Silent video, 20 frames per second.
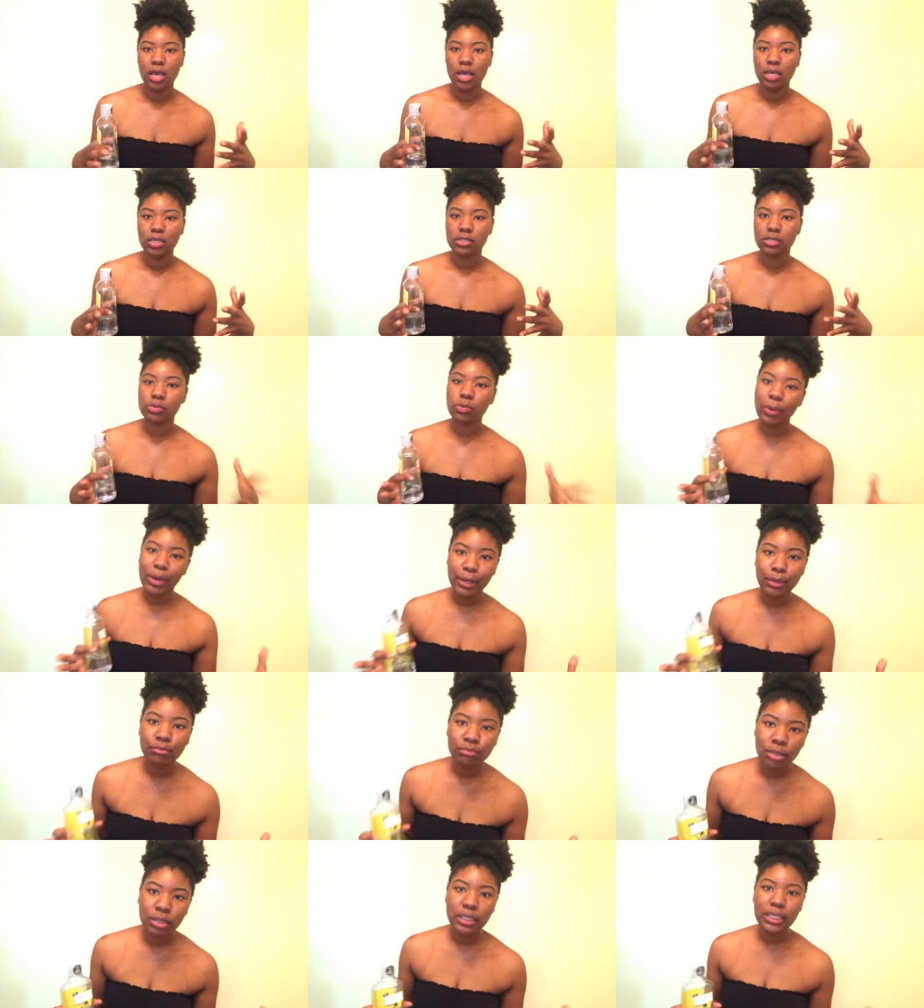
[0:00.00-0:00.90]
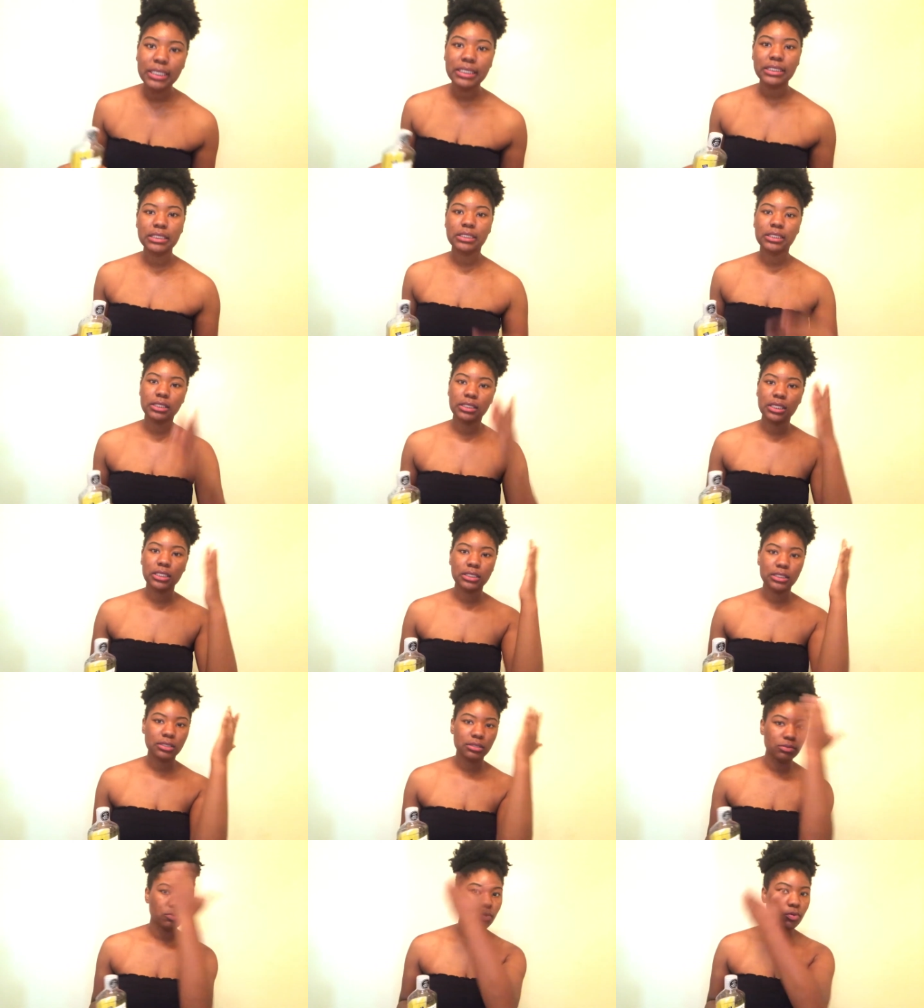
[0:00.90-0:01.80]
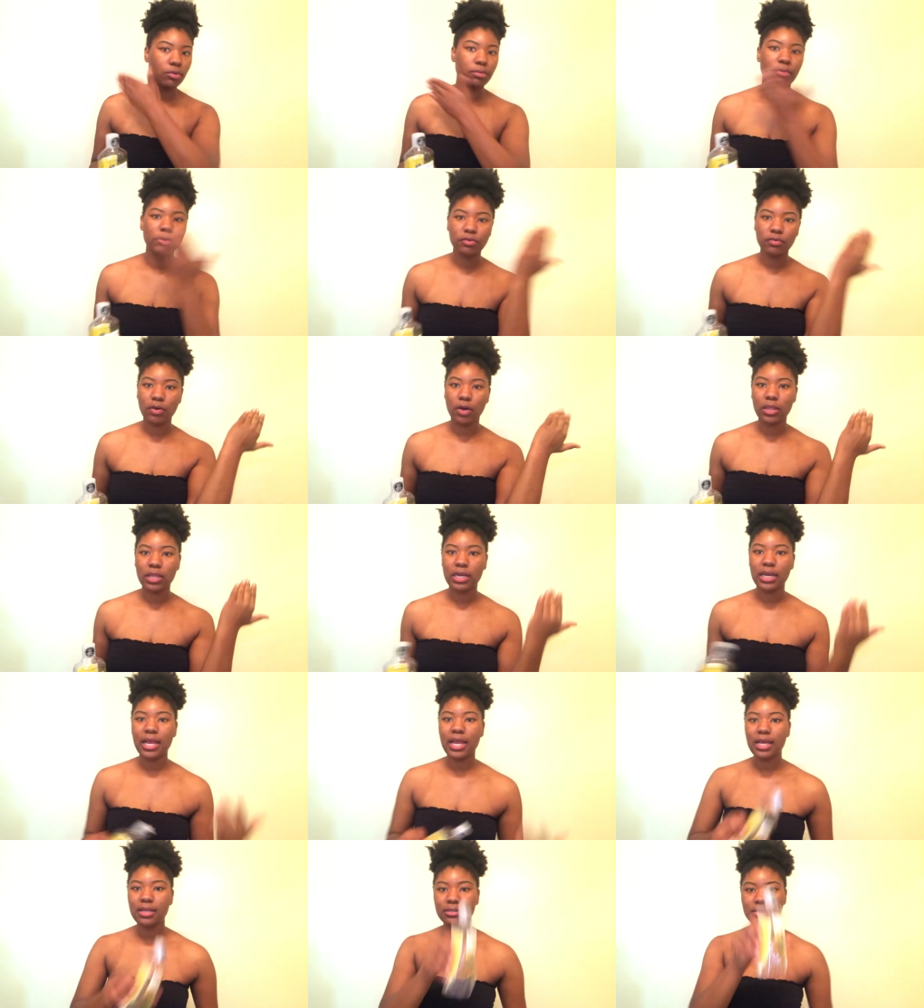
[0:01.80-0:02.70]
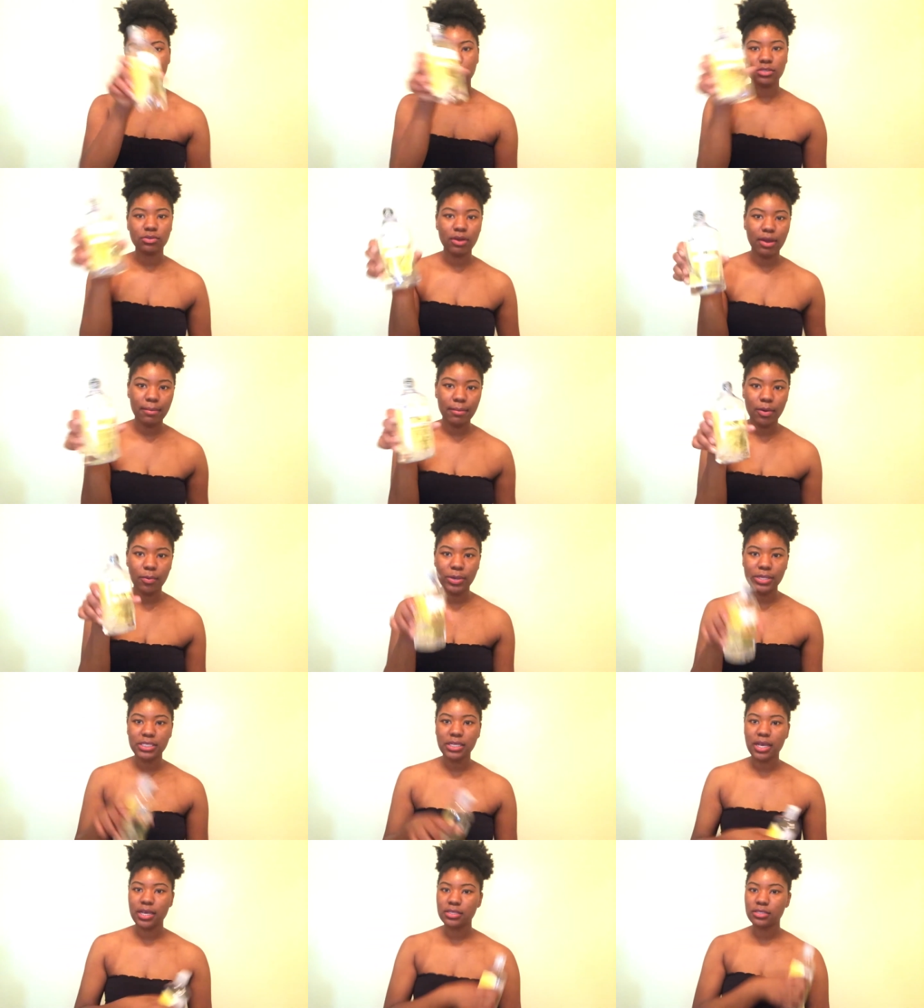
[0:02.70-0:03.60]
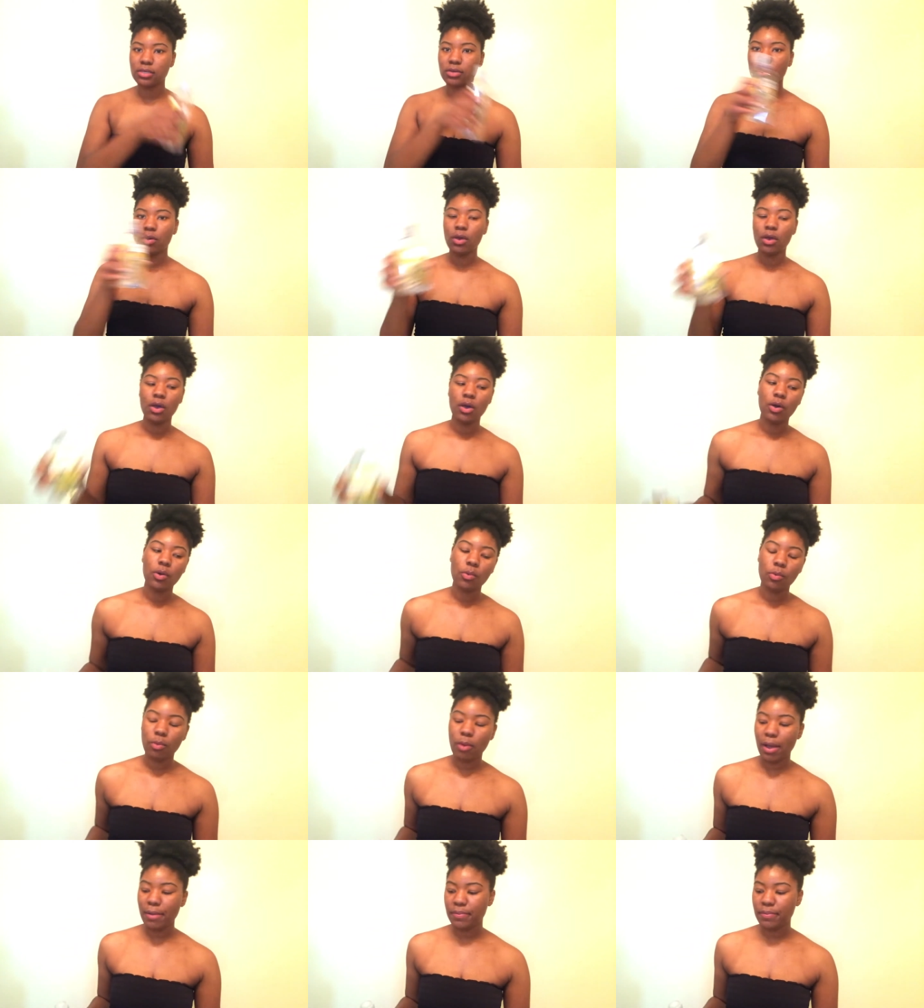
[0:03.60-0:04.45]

been sweating bullets, to just remove all of that, just grab my Witch Hazel,